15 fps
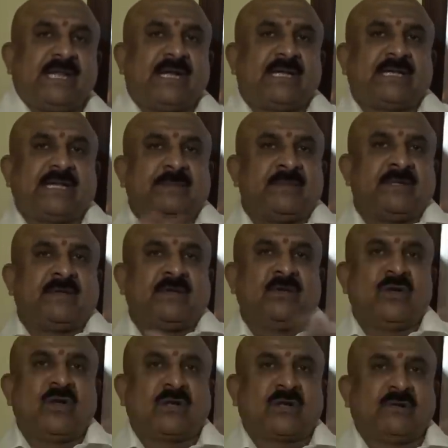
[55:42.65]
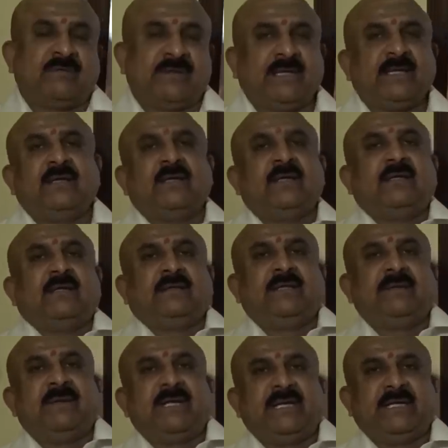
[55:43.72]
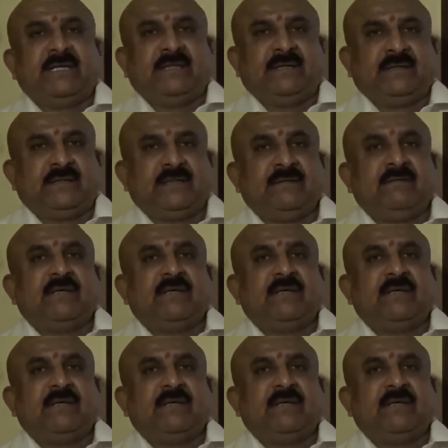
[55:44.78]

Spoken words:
At that time, he will knock away the money.